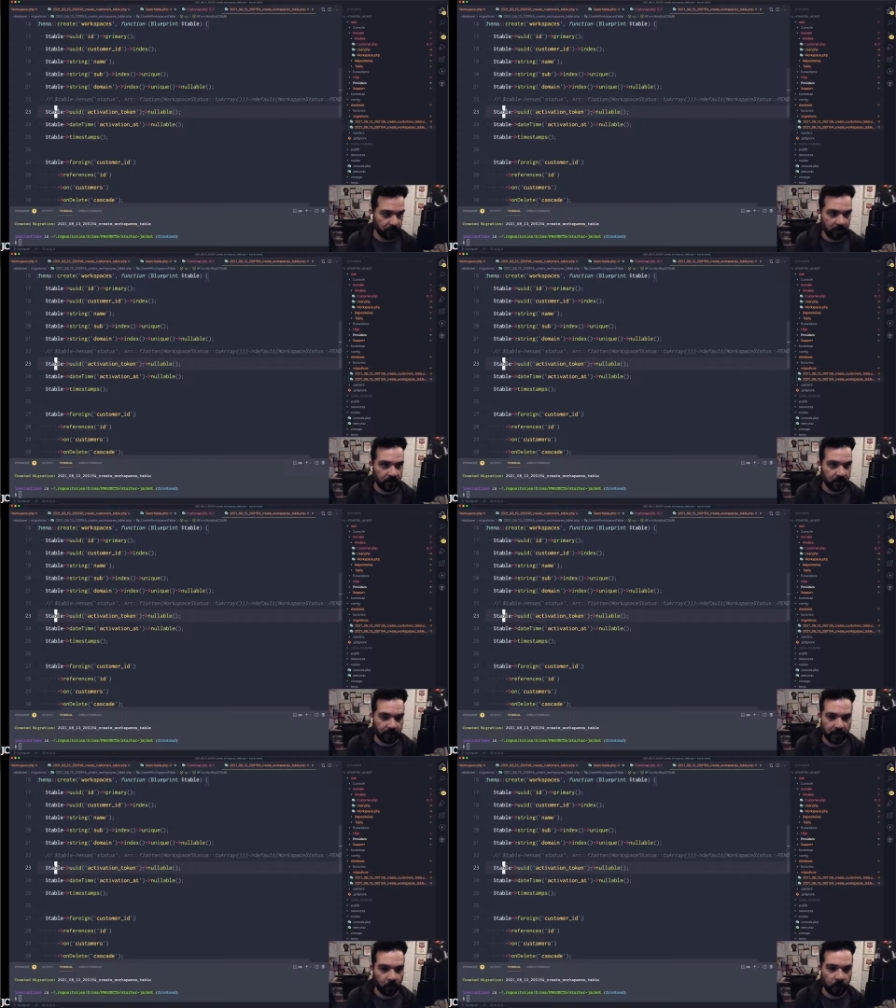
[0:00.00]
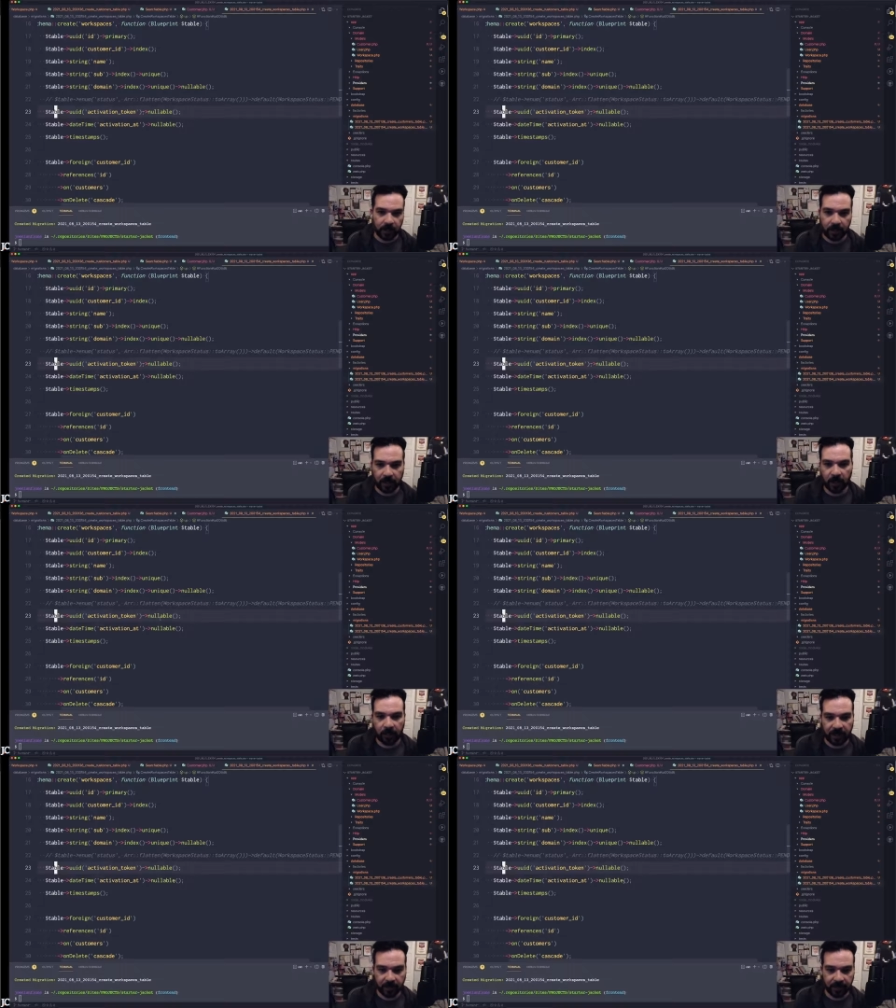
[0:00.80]
In like a week, I'll
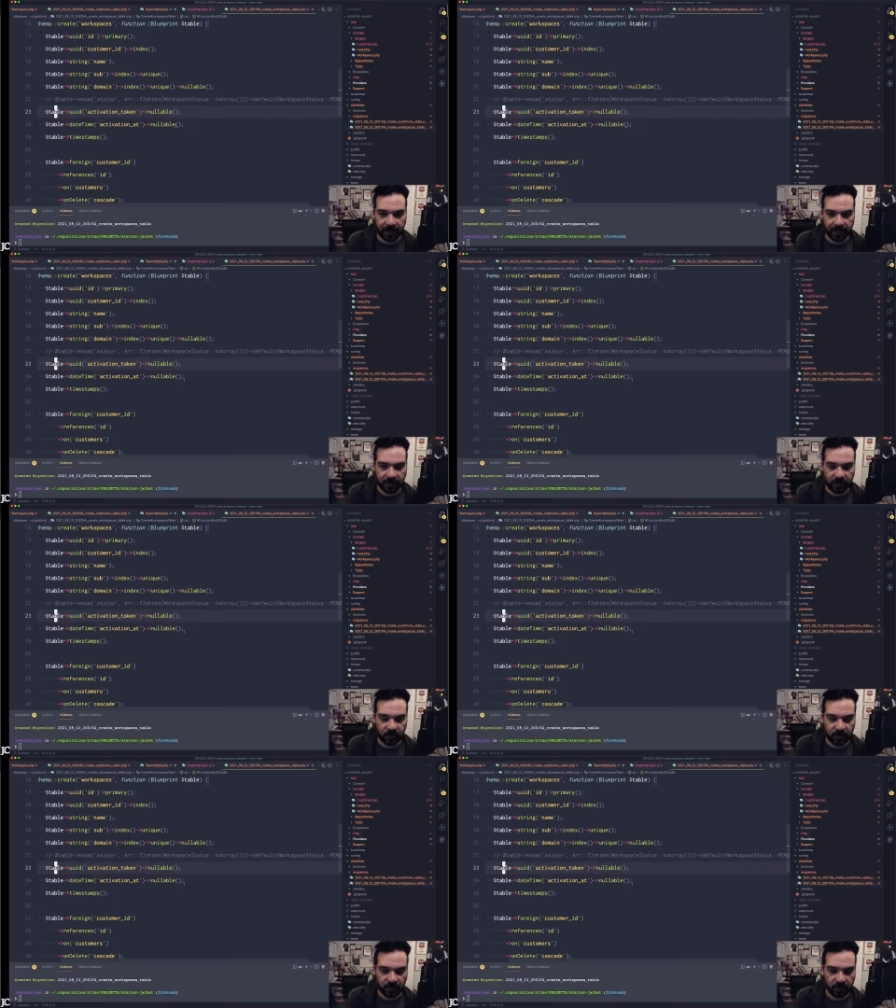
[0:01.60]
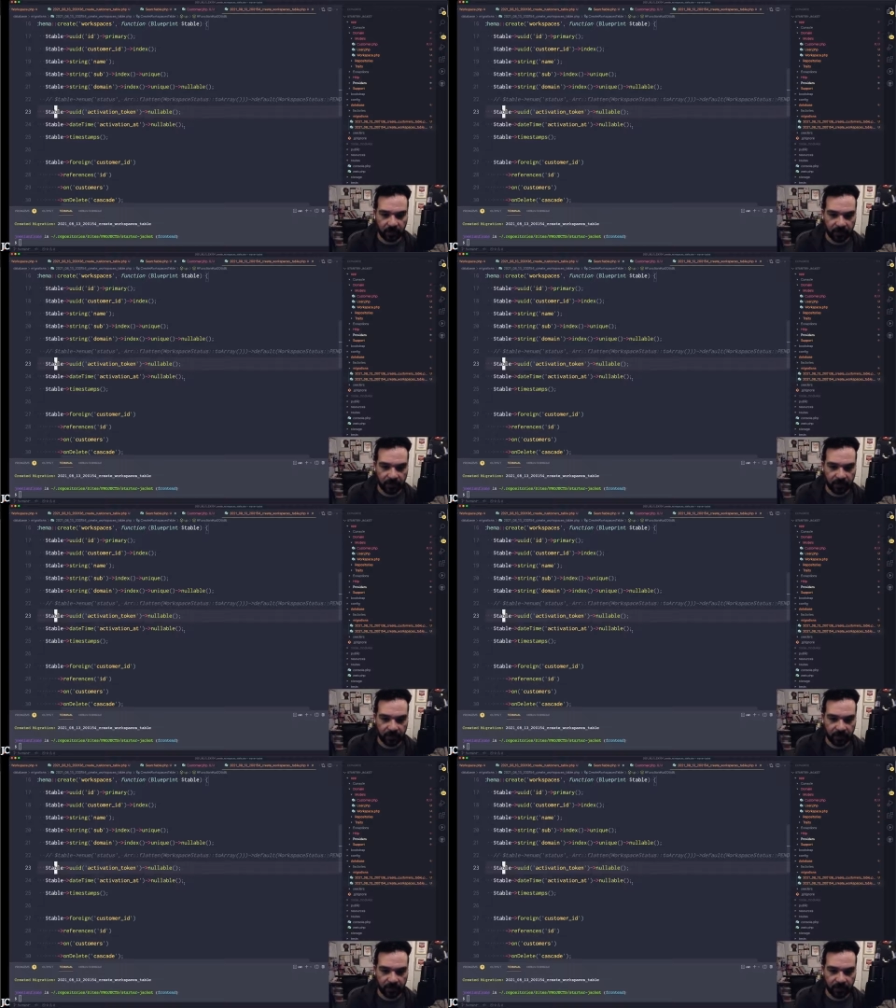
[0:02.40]
be able to kind of like switch this over to